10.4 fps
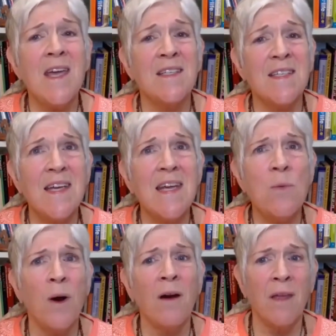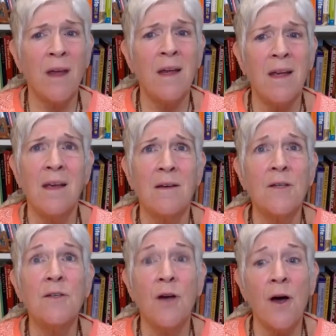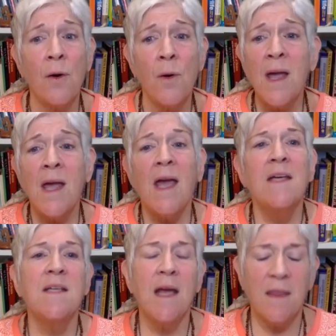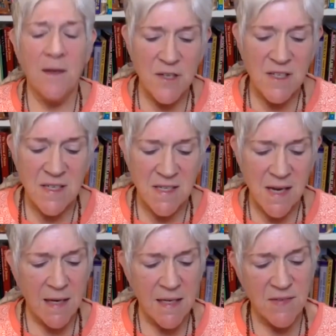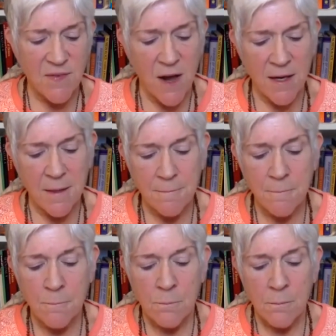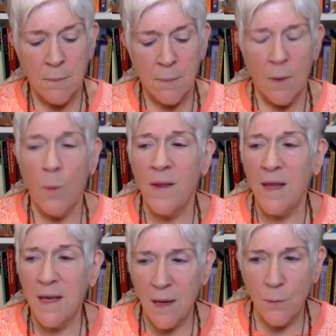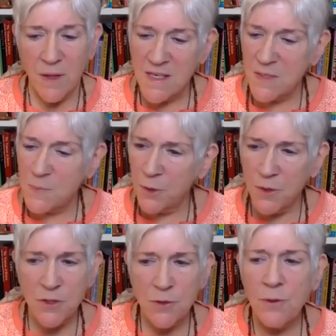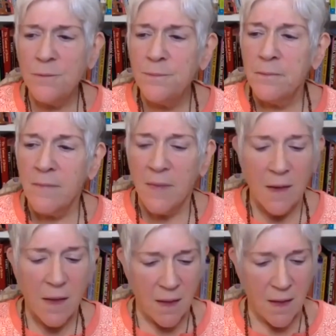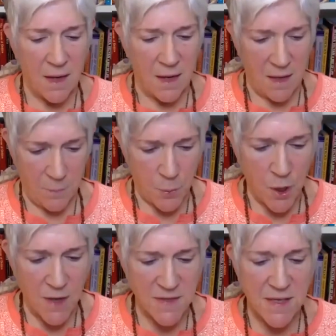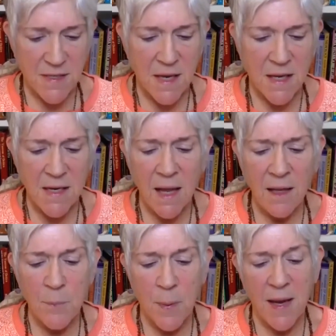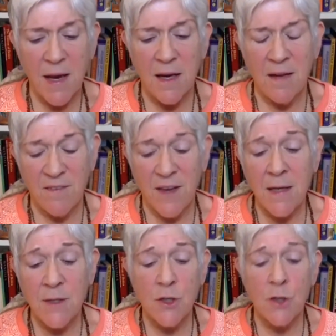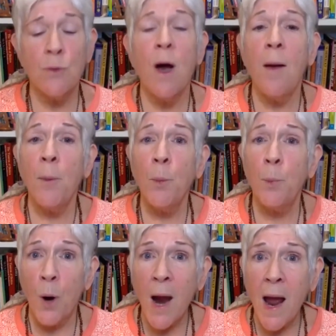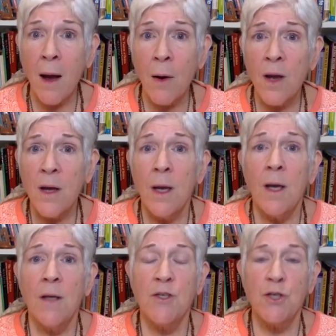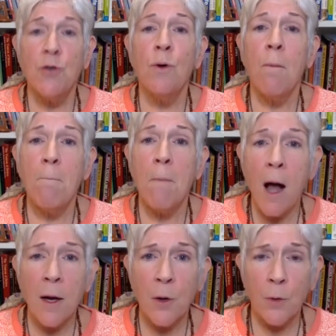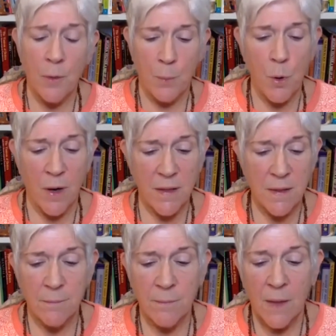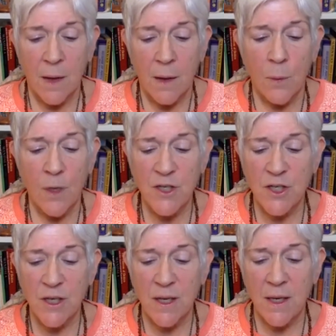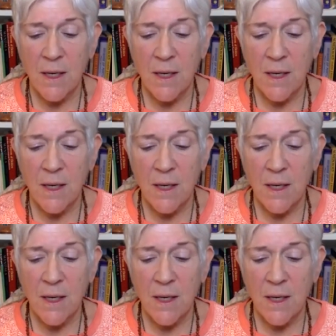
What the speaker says: see where they could go. And they're just satisfied. When they get really spiritual, process can elevate they to upper brow, to makara point, which